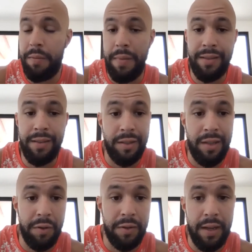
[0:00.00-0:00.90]
messages
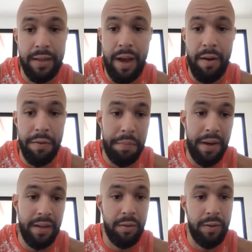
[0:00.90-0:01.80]
have you sent out over the
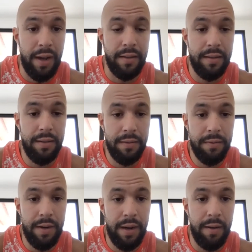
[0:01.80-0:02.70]
past 2 days,
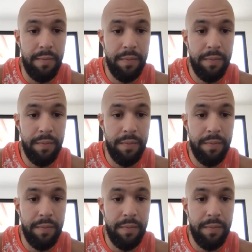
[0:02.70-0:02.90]
right?